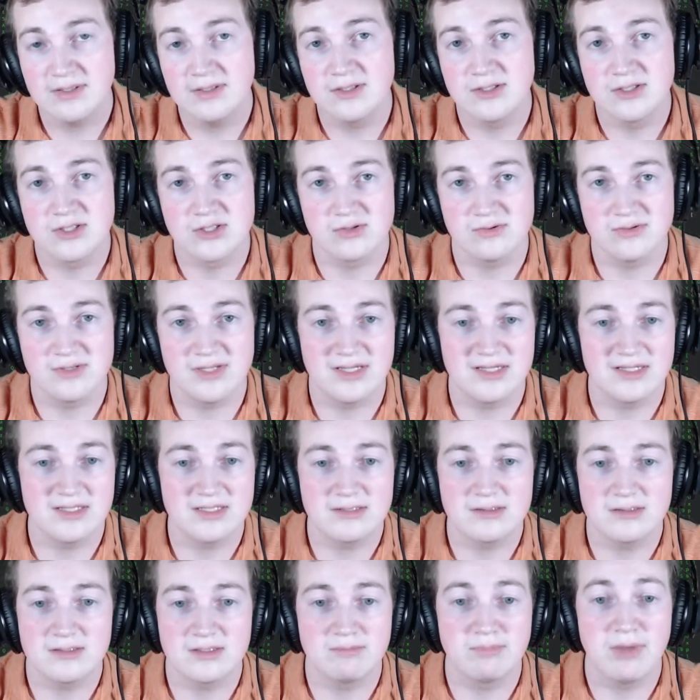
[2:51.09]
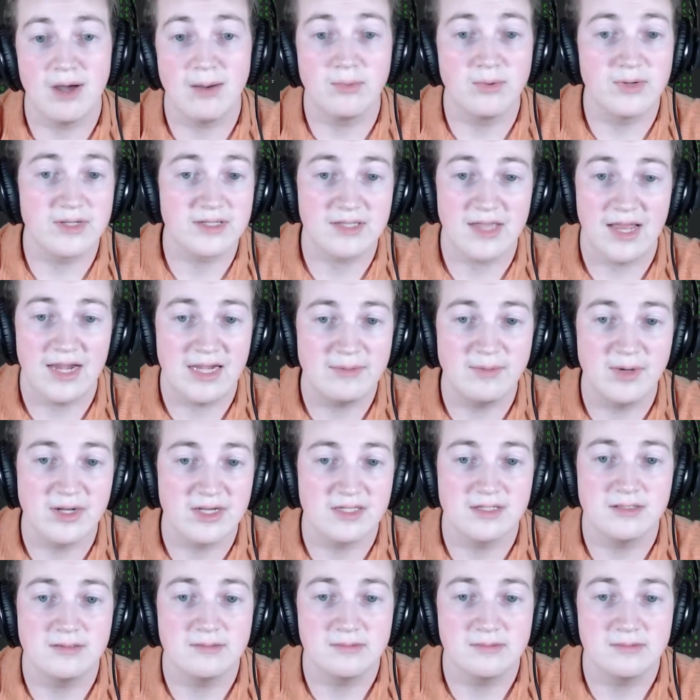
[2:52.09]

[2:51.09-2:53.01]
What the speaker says: so that the public, anybody,